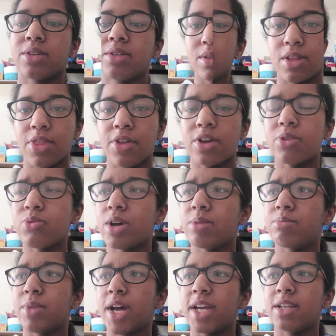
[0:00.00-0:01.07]
The third one
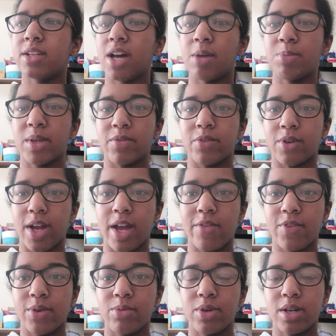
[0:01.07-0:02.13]
might not be for
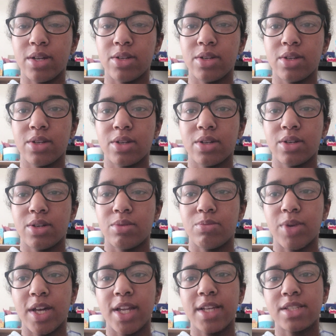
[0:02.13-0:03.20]
everyone,
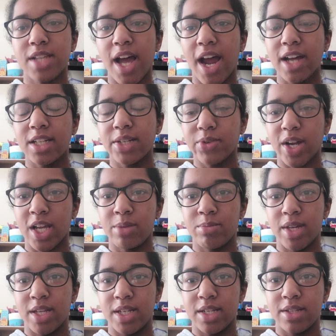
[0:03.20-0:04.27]
but it's highly
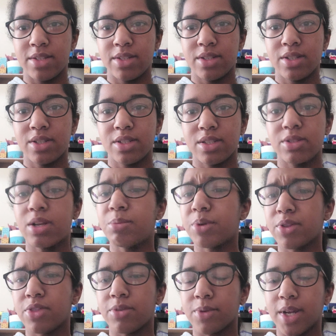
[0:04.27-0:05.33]
recommended. So
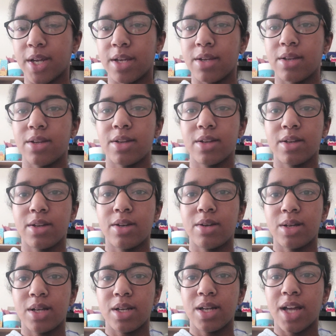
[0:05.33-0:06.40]
number 3,
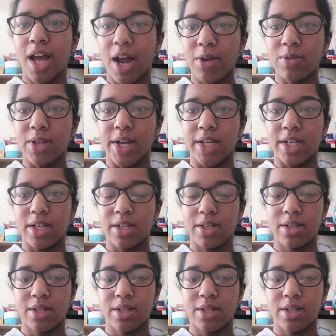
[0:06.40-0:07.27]
outlining.